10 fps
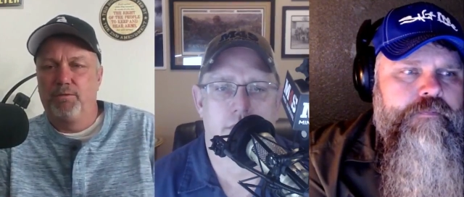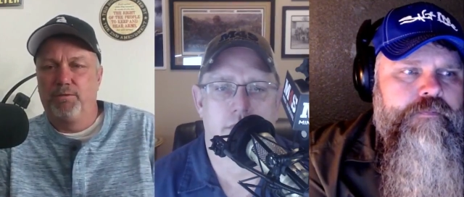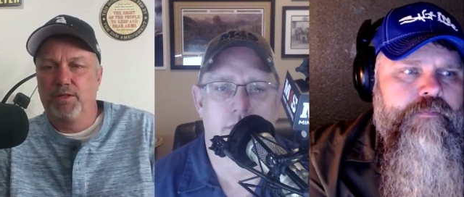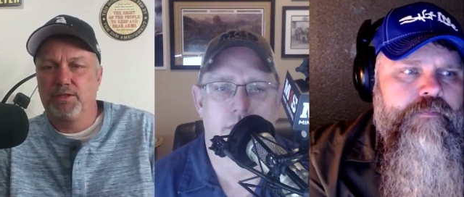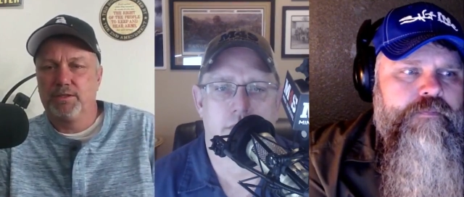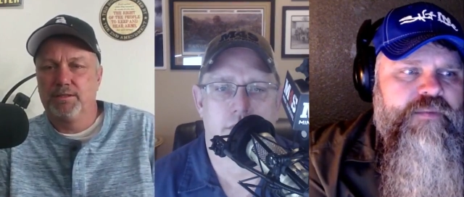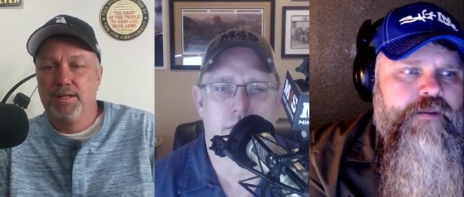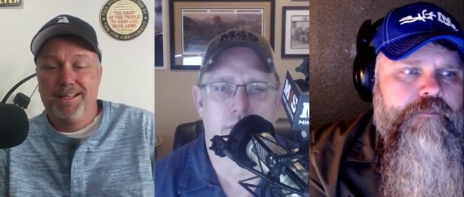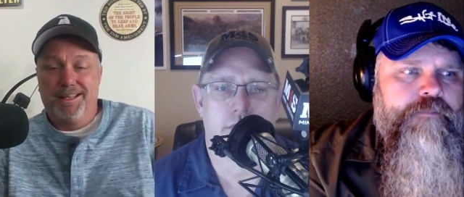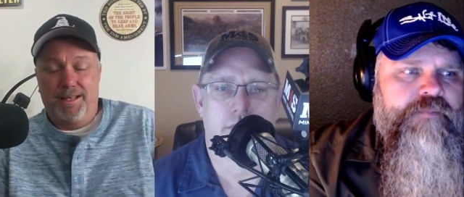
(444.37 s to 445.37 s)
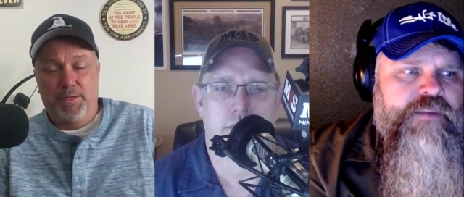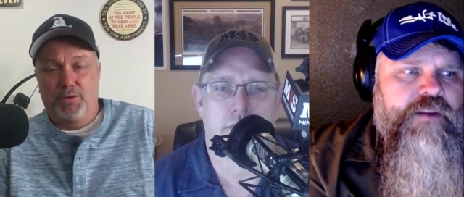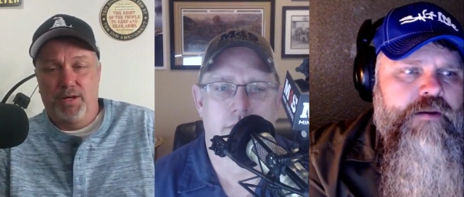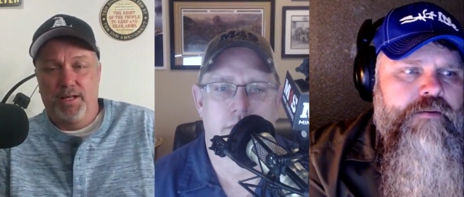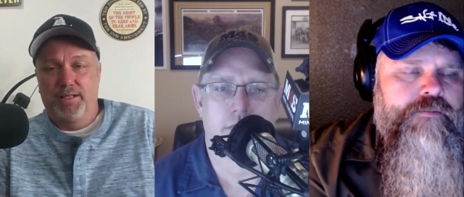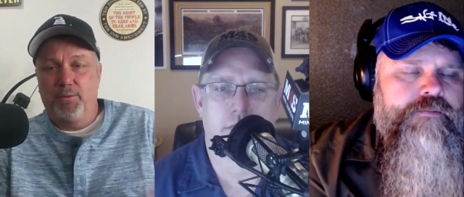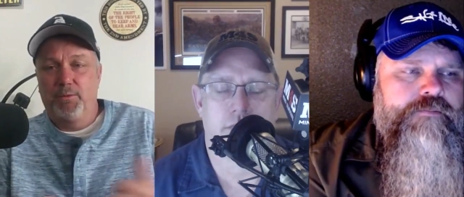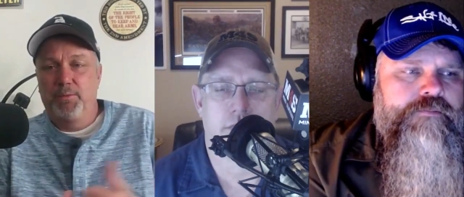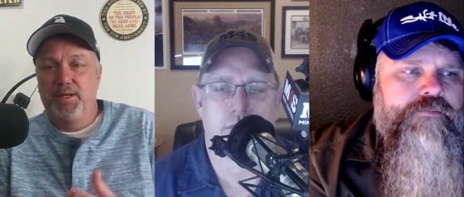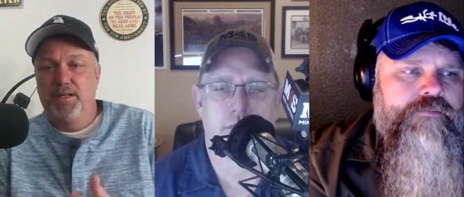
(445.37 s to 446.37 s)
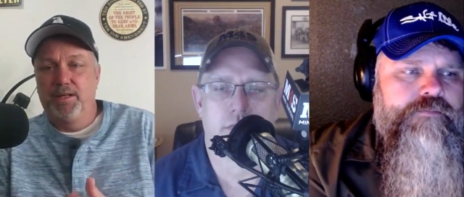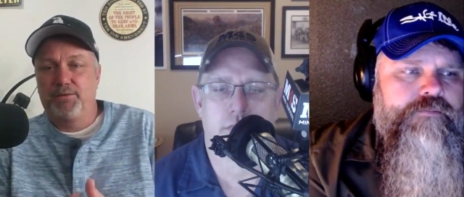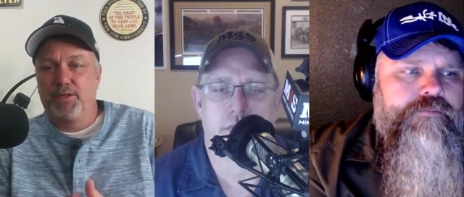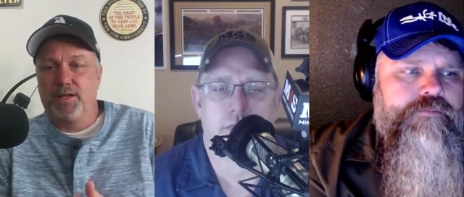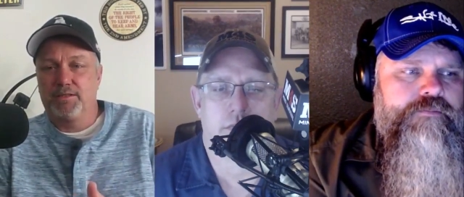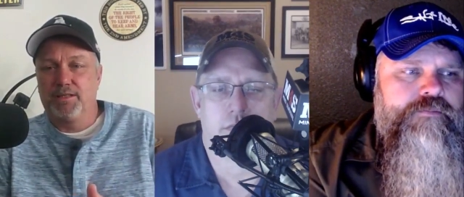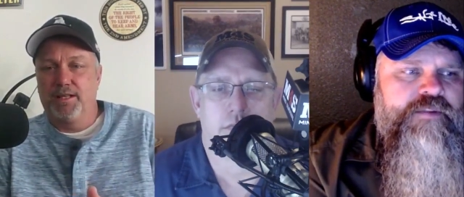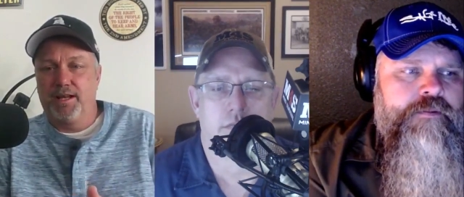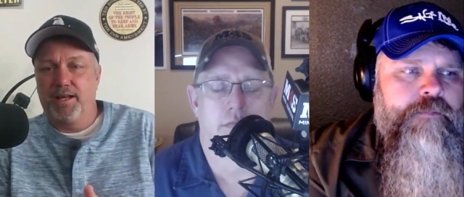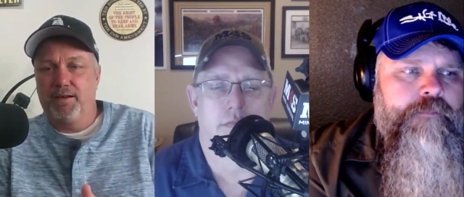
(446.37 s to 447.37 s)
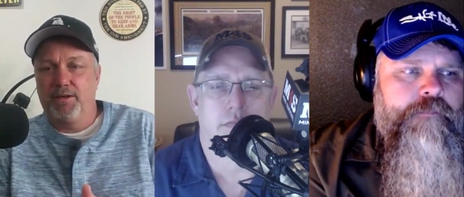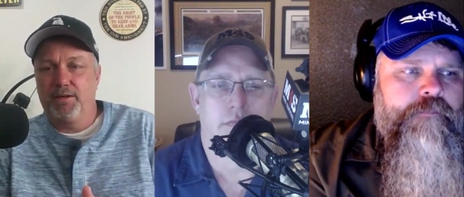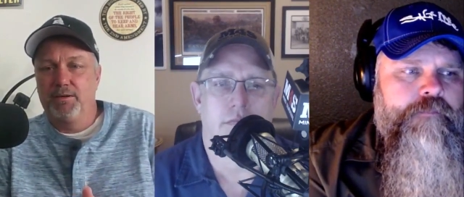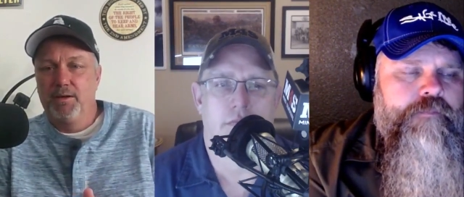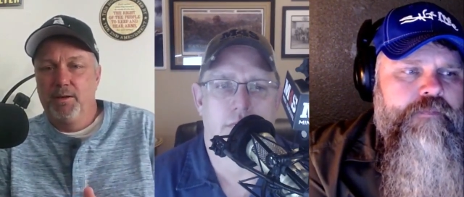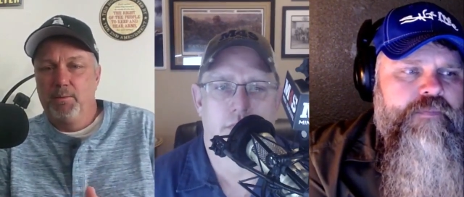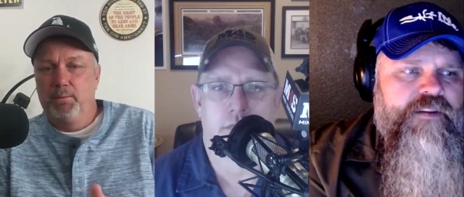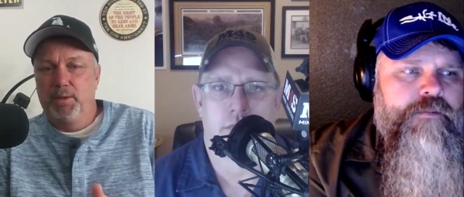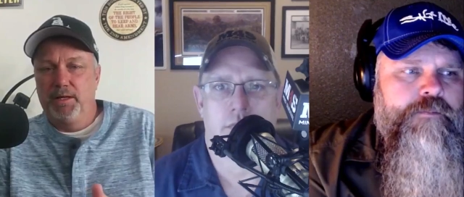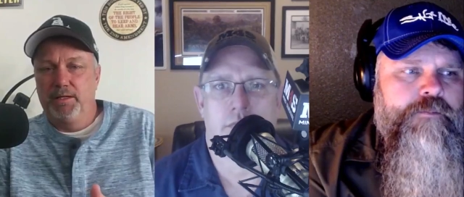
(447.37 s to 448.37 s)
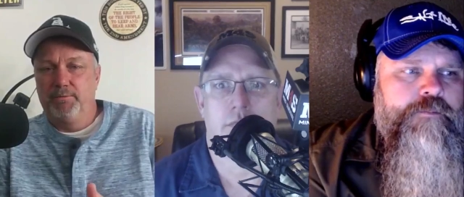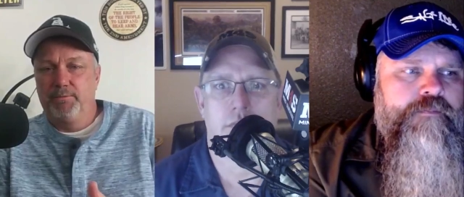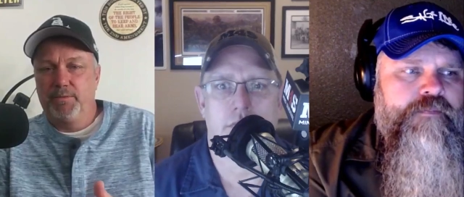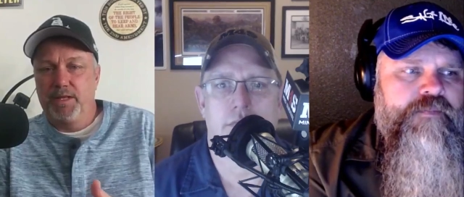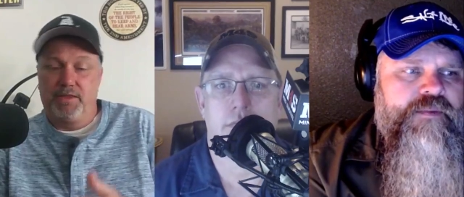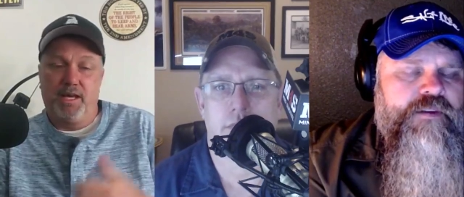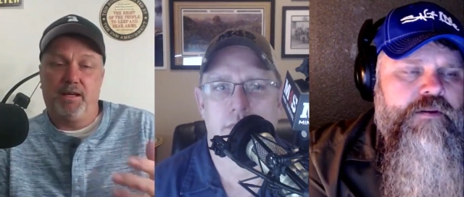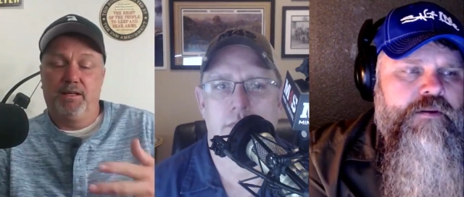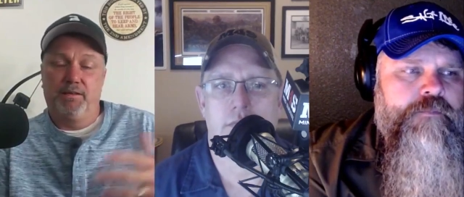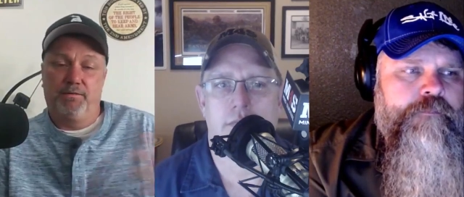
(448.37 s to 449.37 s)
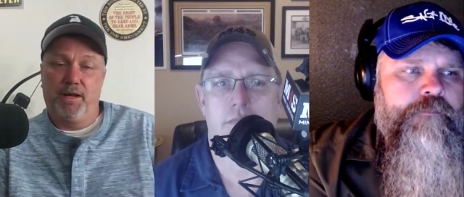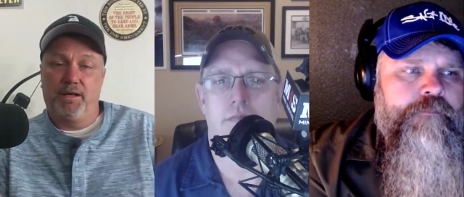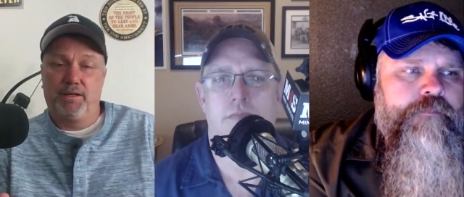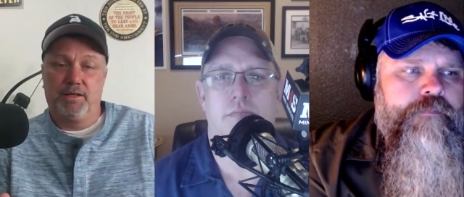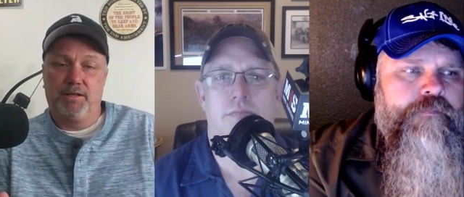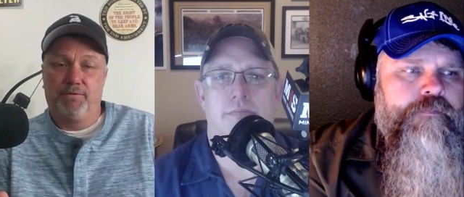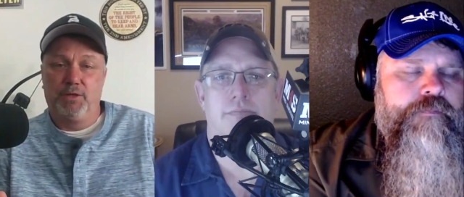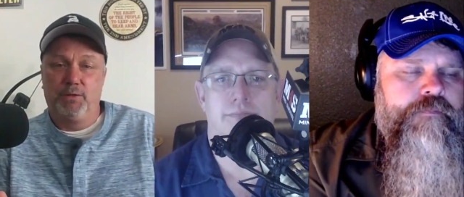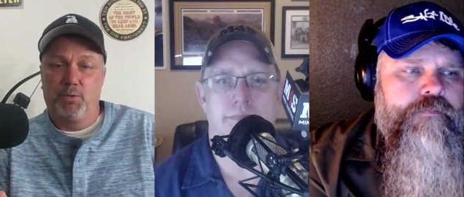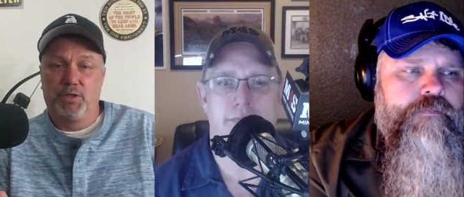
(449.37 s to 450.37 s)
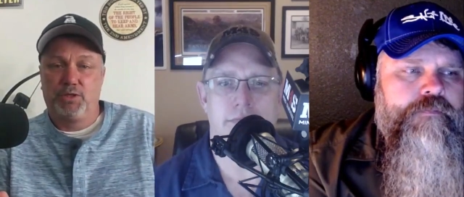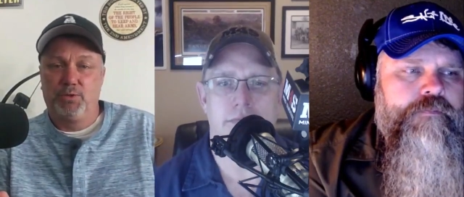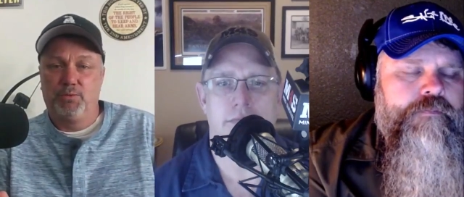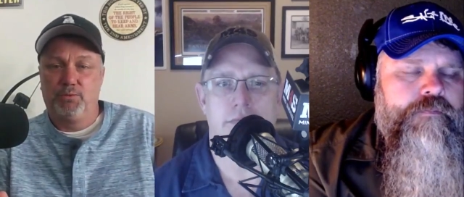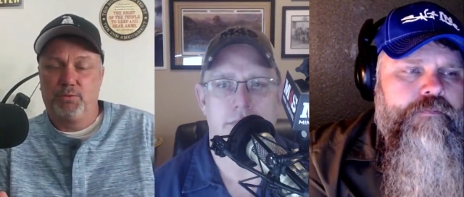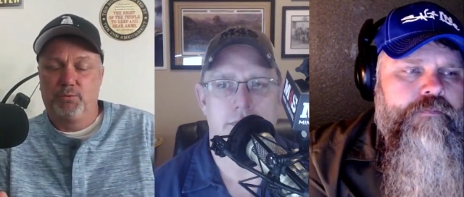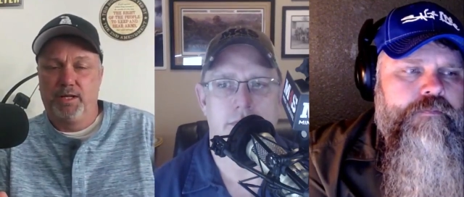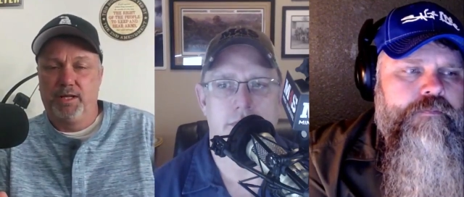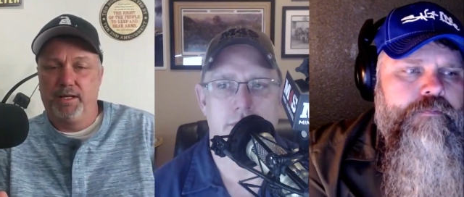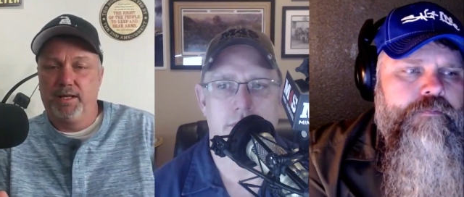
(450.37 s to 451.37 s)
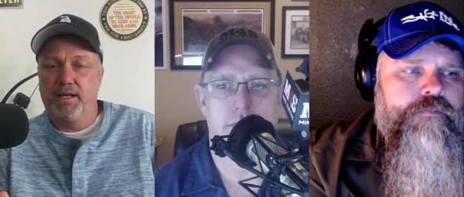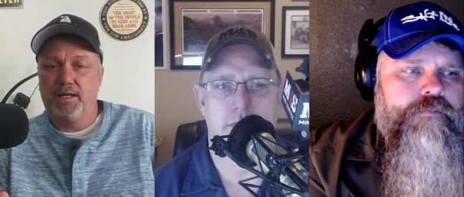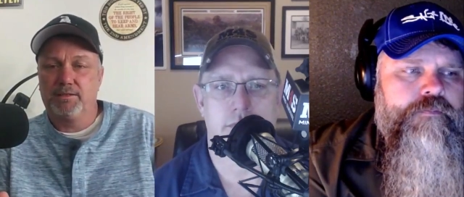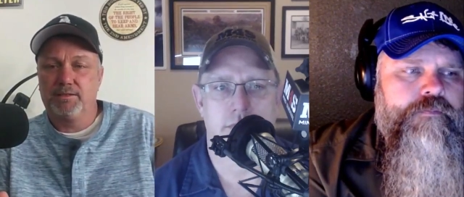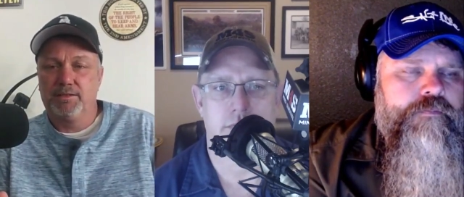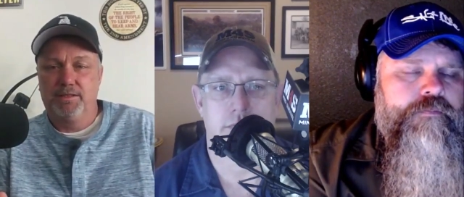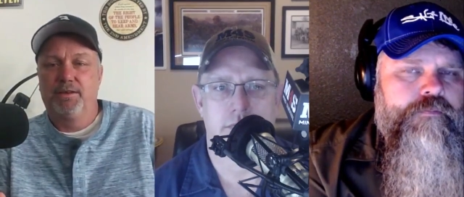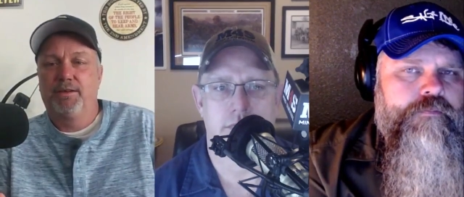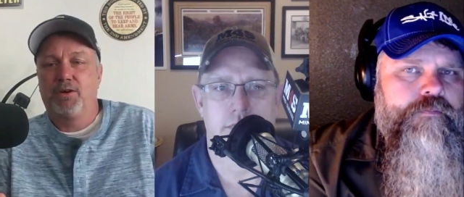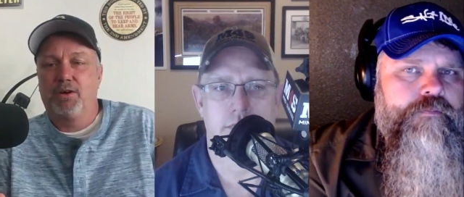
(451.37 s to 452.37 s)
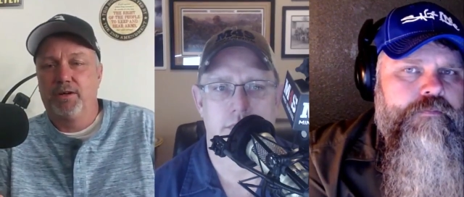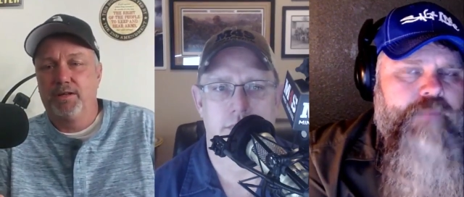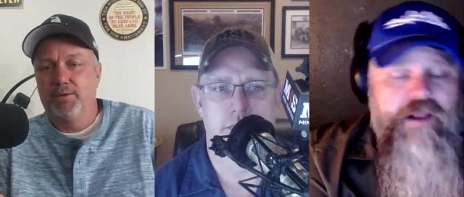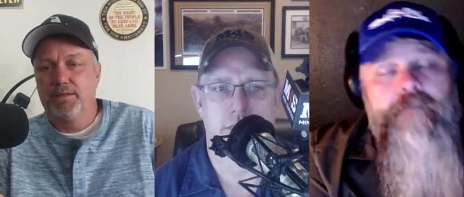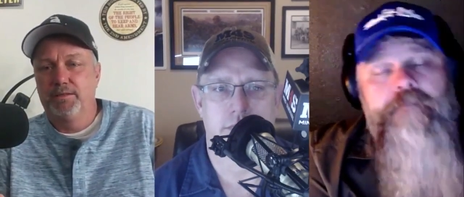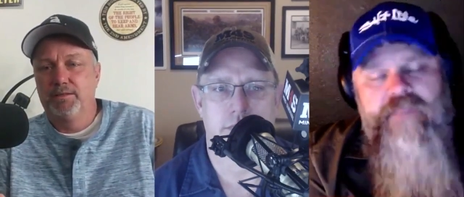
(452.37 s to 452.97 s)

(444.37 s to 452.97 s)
Speaker 1: won't function. I mean, granted, that would be enough to cause a lot of havoc, but that and the fact that if you once you run out of gas, you don't have a car anyway.